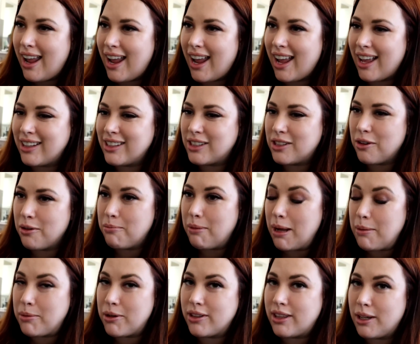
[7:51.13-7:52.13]
And so
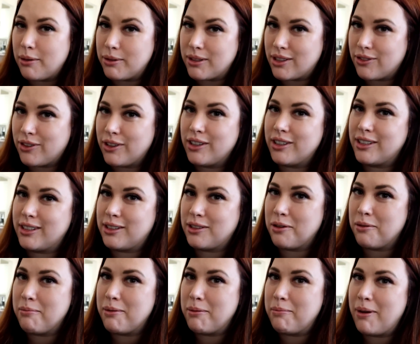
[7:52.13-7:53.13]
my birthday was first,
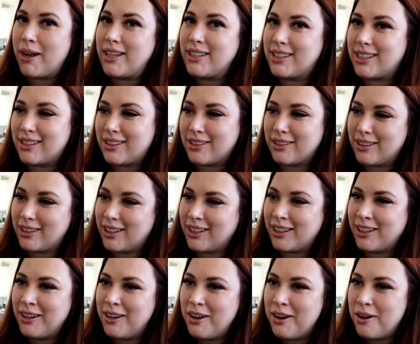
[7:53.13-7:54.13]
so my
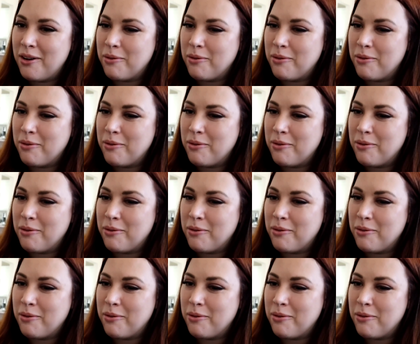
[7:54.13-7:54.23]
sister